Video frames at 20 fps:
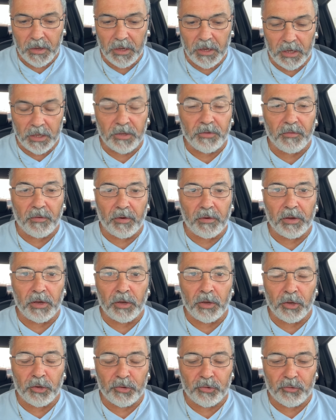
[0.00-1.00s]
It's very,
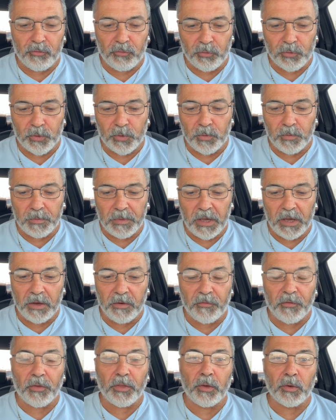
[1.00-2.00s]
it's crucial.
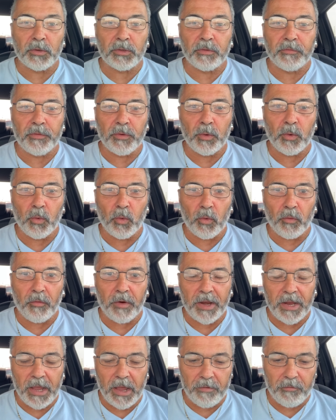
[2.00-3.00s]
And for those of you who
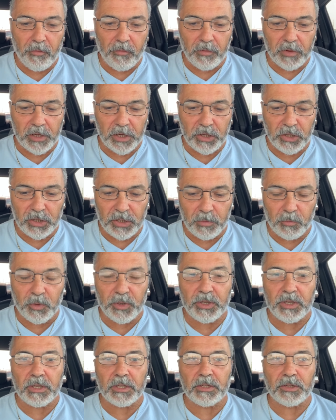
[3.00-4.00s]
already have a relationship with
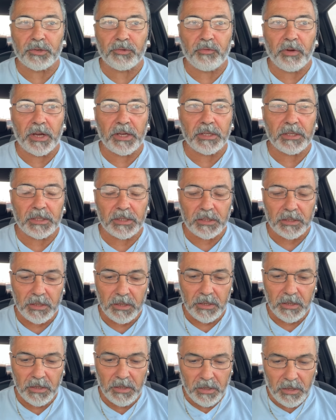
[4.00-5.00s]
Jesus Christ,
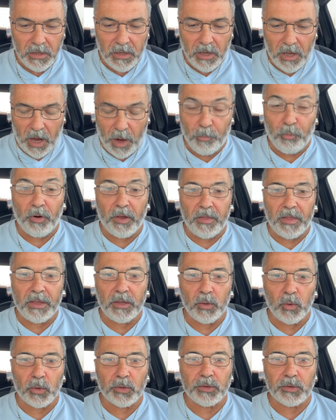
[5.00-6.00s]
I pray that
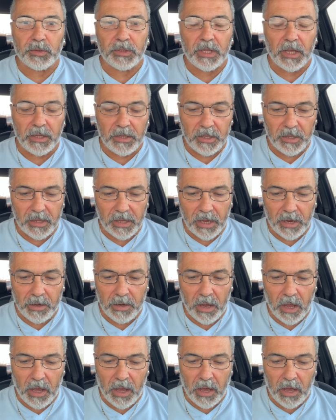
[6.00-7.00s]
you also stay to the end.
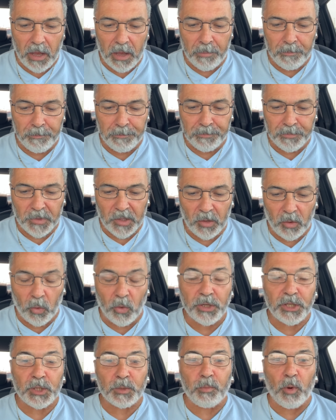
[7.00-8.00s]
Um, the
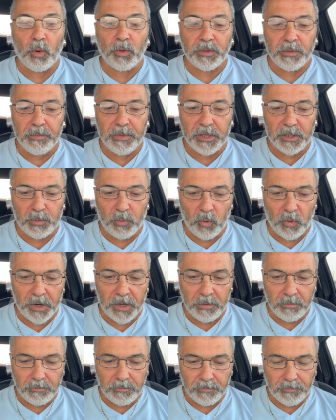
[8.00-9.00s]
Lord spoke to me this
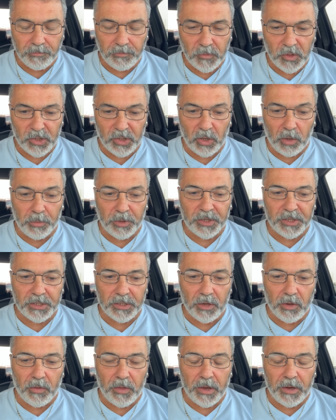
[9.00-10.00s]
morning, so much
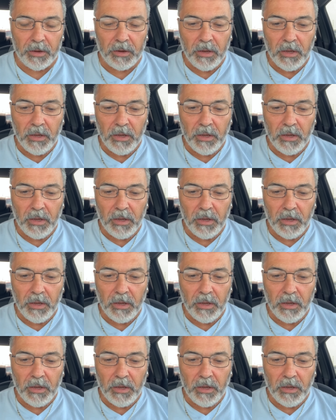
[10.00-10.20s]
so that